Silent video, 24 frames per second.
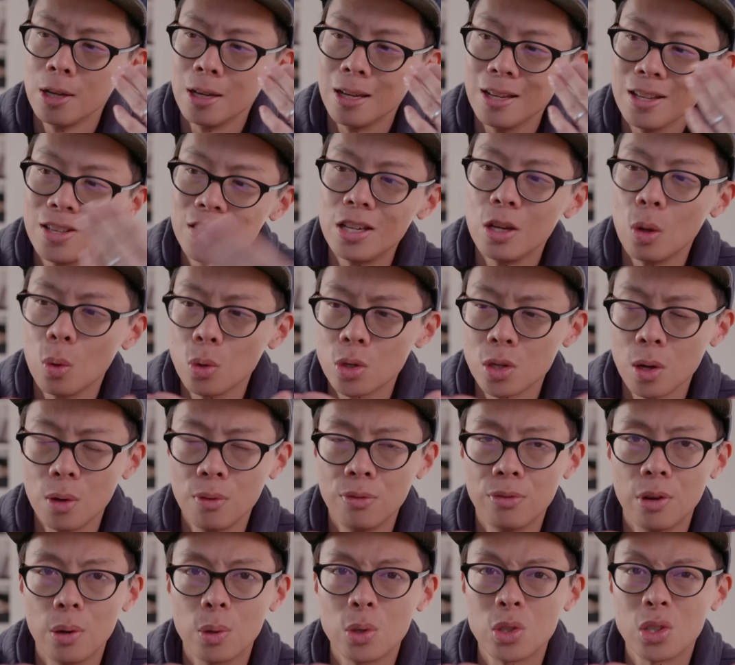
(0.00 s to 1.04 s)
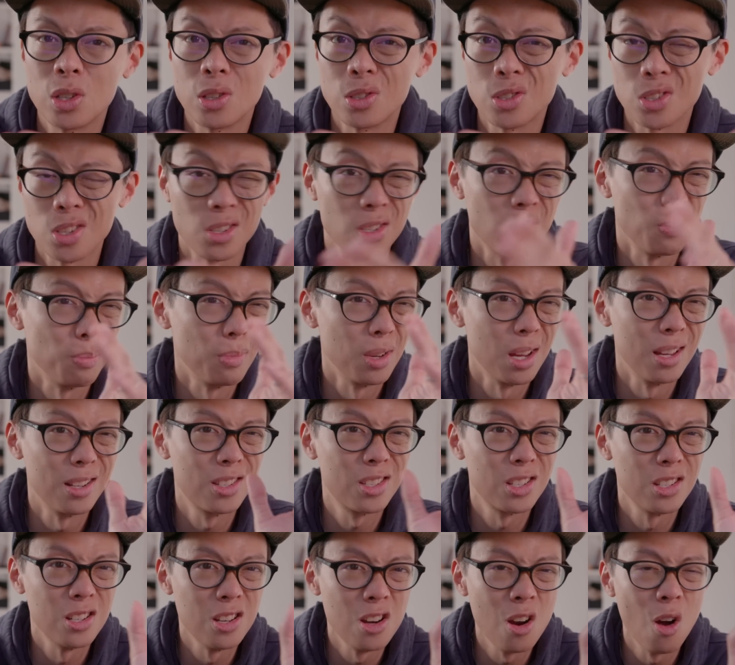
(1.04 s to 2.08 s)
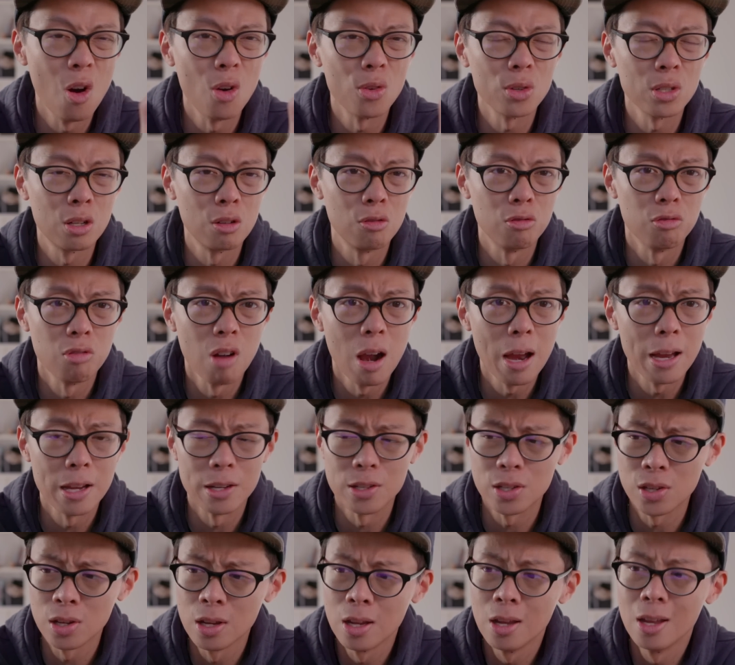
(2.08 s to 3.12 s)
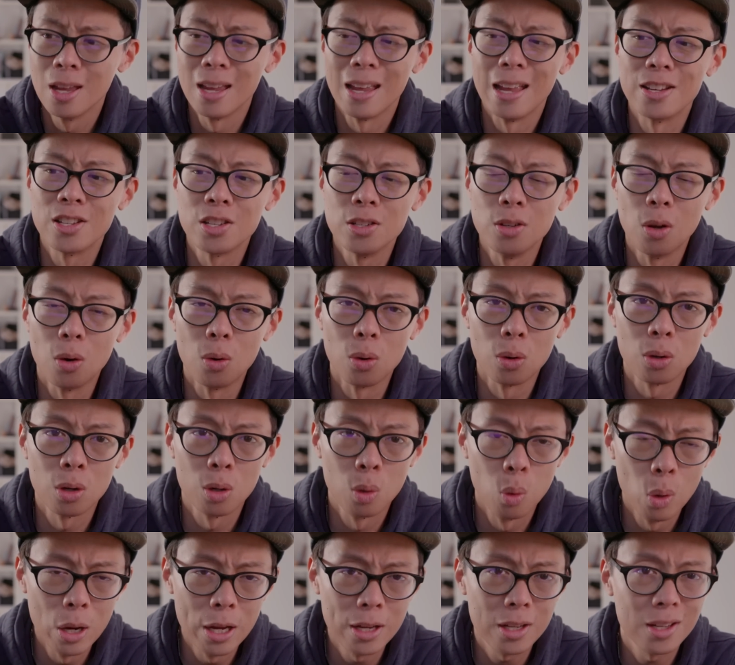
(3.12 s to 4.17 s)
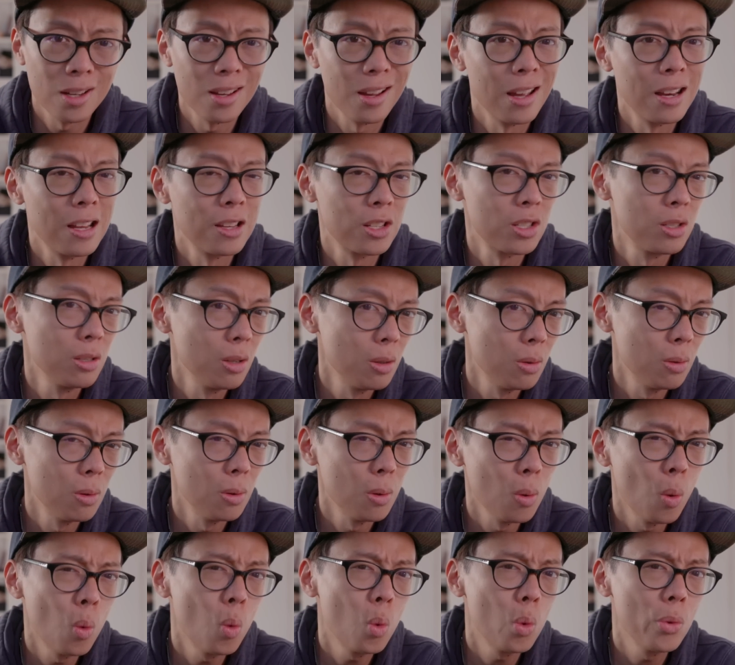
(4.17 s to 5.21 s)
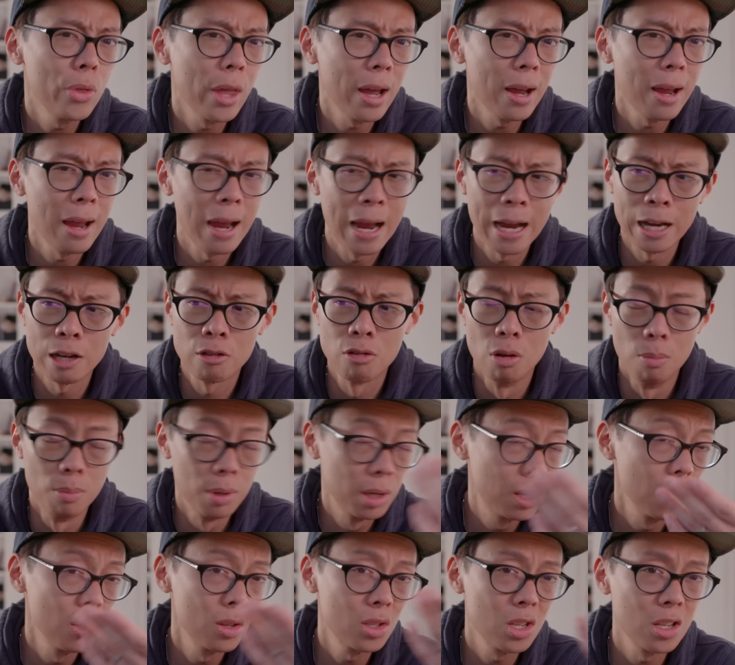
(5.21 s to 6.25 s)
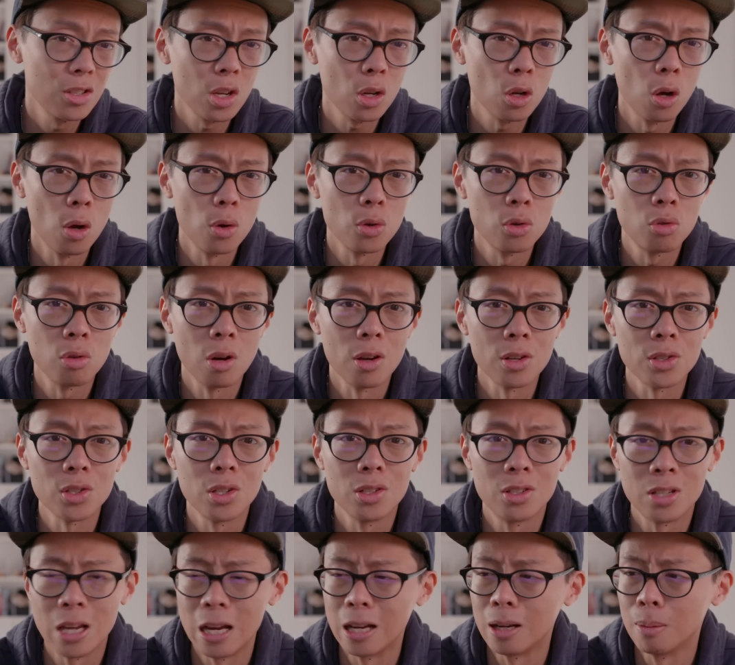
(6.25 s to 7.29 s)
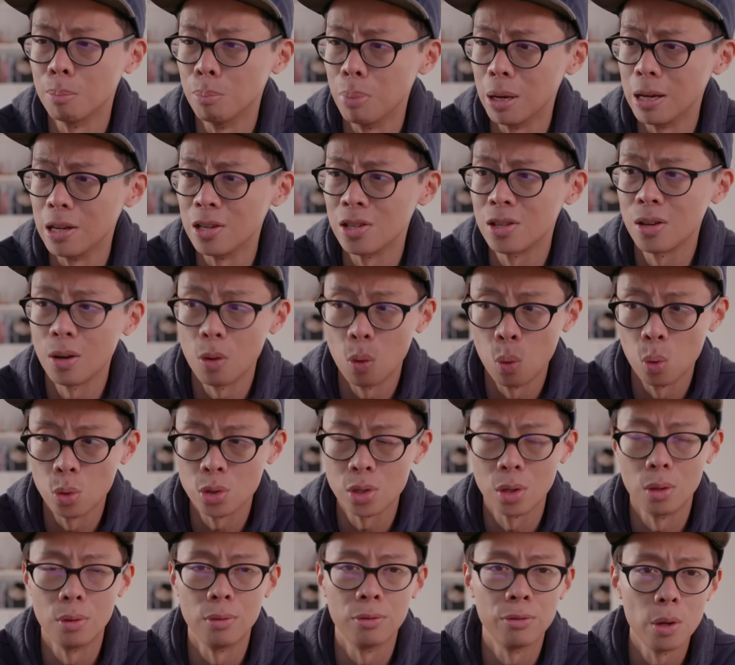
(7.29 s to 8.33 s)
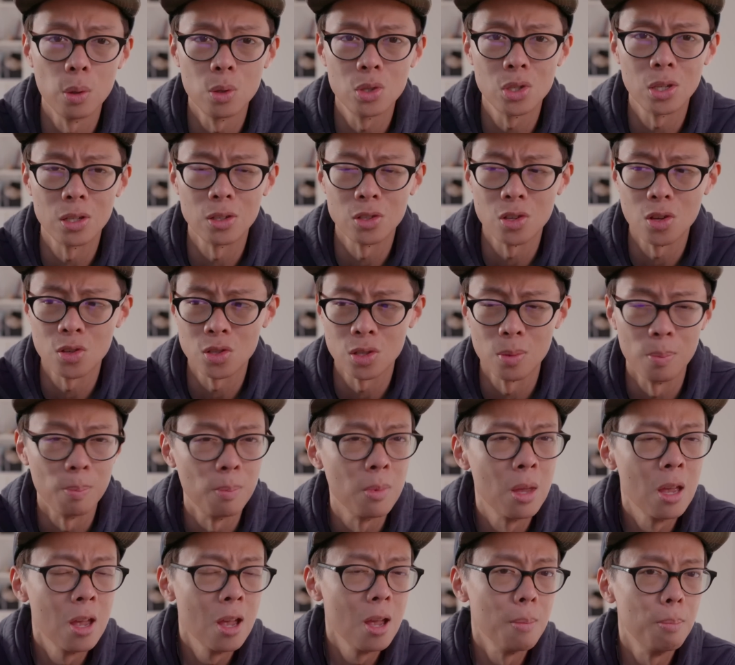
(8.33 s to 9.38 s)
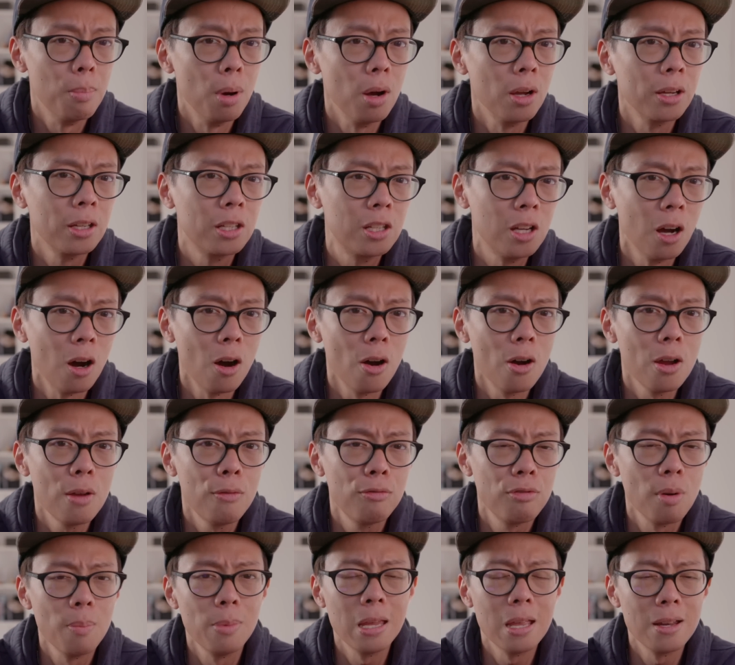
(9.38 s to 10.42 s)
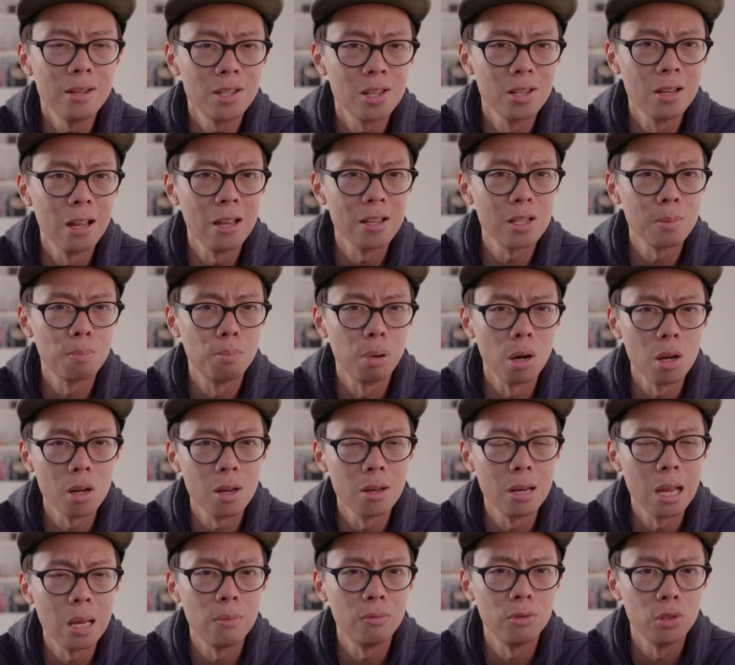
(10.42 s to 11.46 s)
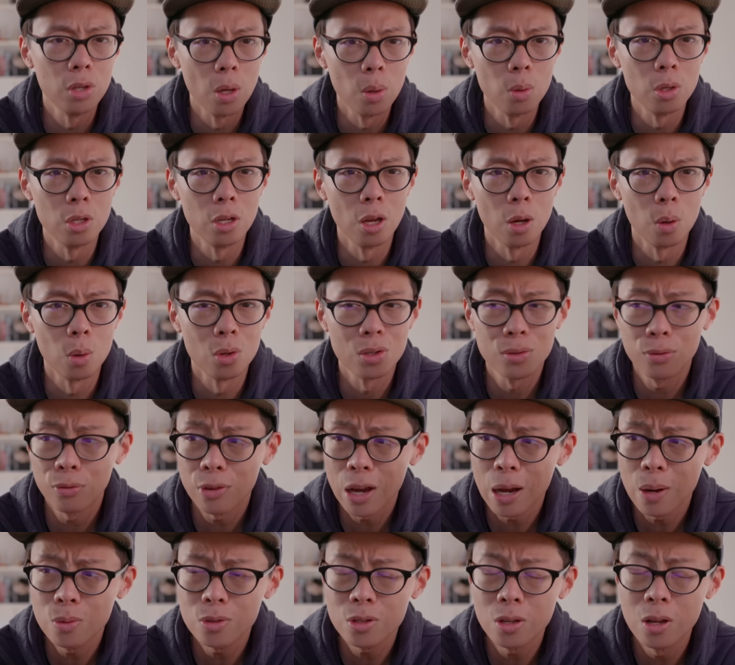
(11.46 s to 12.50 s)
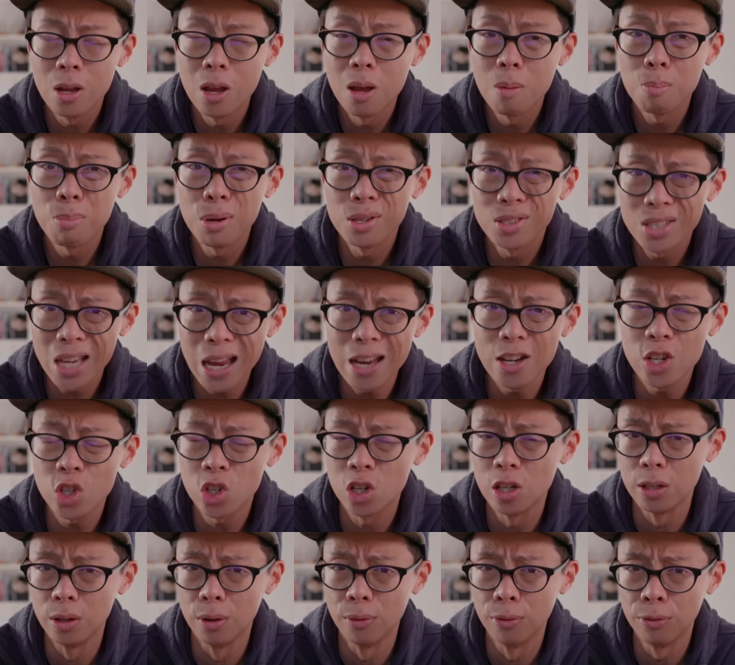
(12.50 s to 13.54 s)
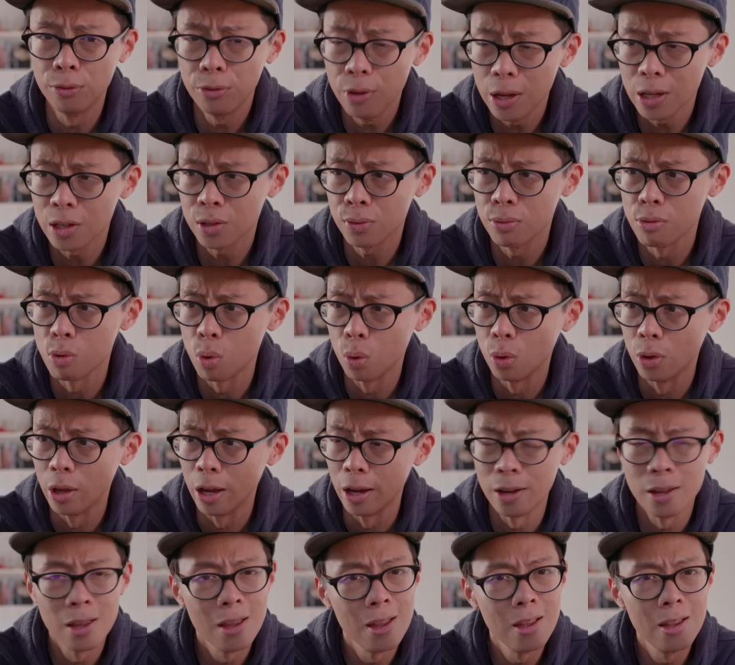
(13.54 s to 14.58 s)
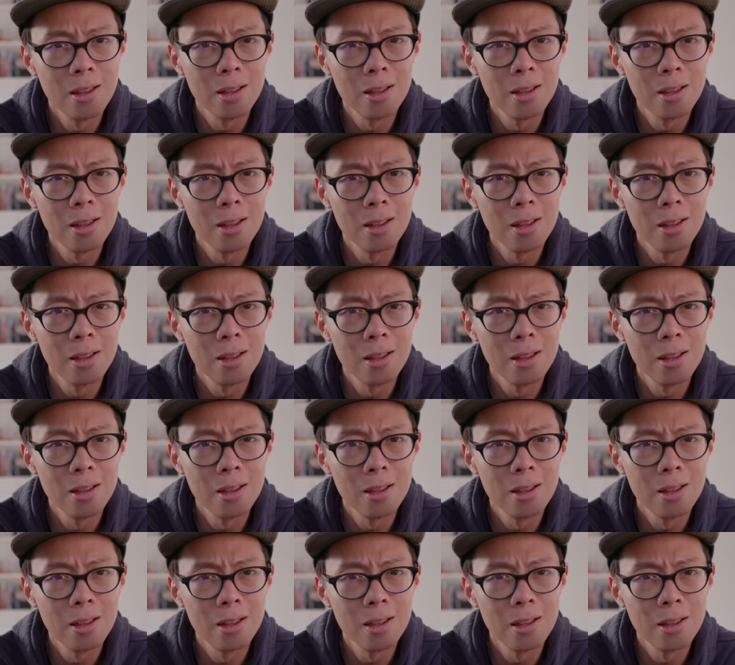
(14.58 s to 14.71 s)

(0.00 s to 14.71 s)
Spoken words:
is the autofocusing system. It's not great, it's not quick, and it's not all that accurate because it's a contrast detect-based autofocusing system. But a guy from the internet by the name of Yodio has found potentially the fix for all that,